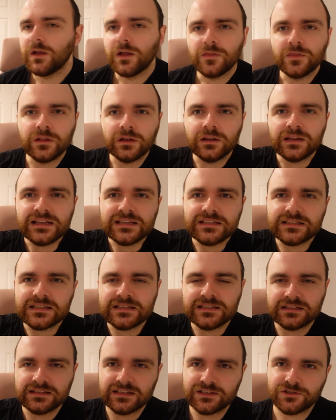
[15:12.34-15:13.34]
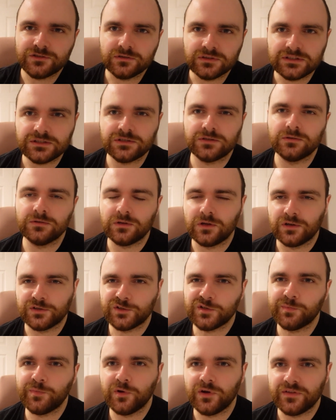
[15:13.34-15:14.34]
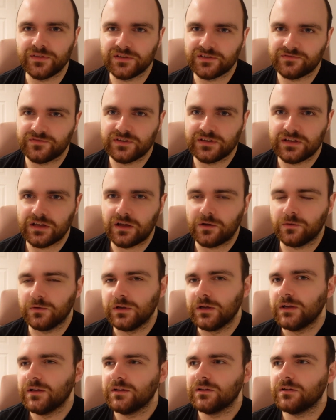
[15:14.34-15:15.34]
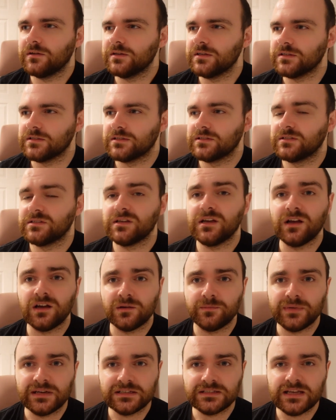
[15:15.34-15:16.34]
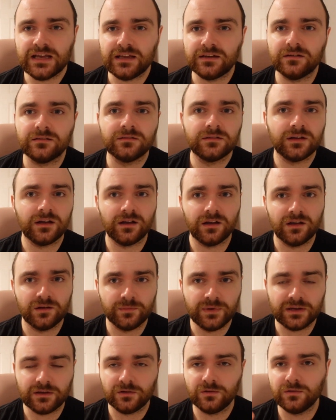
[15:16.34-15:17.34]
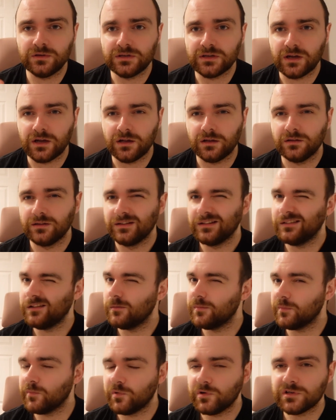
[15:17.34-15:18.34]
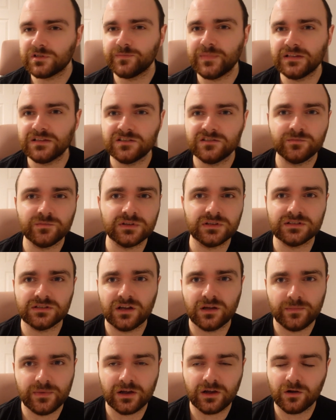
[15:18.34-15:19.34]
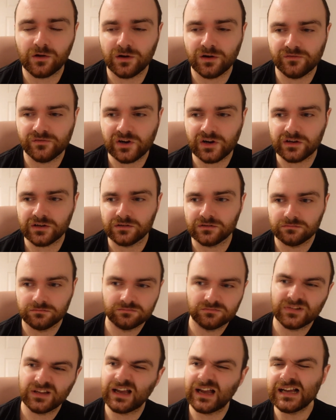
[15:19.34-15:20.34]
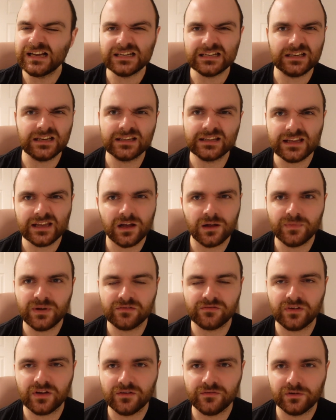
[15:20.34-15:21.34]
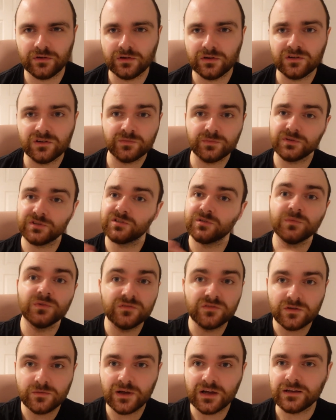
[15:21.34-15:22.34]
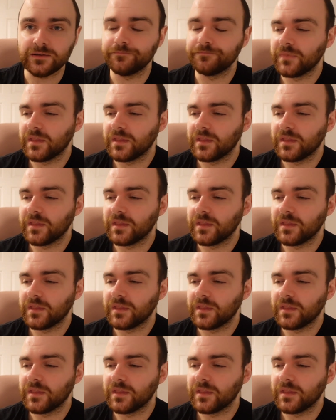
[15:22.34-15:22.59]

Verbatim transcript: the list is literally too long to put in this video. There is Ardbeg 10, Ardbeg Uigeadail, a little bit more expensive, but there's Ardbeg Corryvreckan. I didn't like the Ardbeg 5 year old, but some of you might.